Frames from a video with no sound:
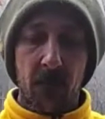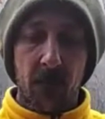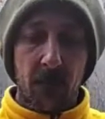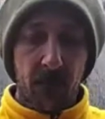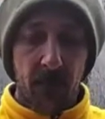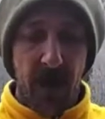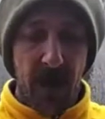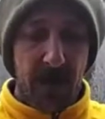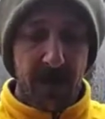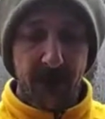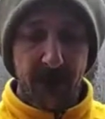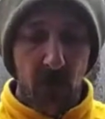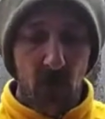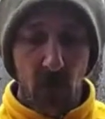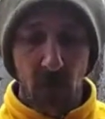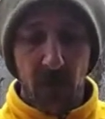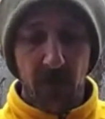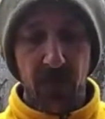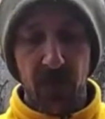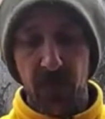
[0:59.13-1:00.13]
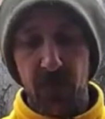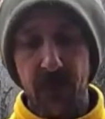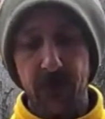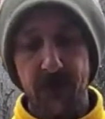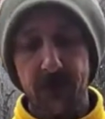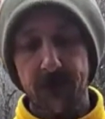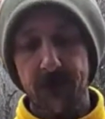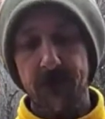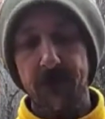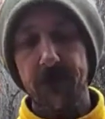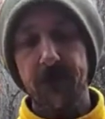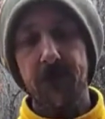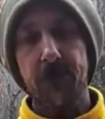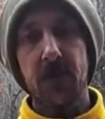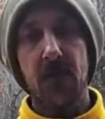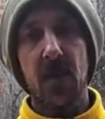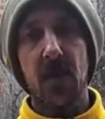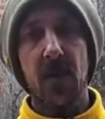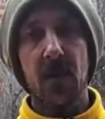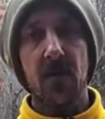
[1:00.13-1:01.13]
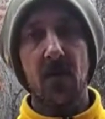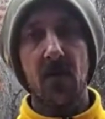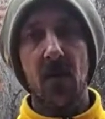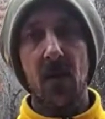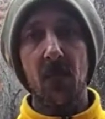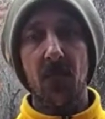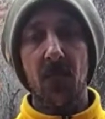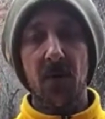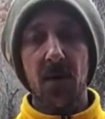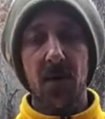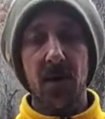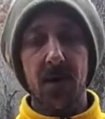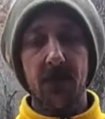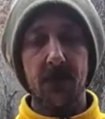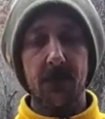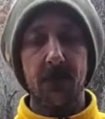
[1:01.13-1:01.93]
back and forth, crumple it up,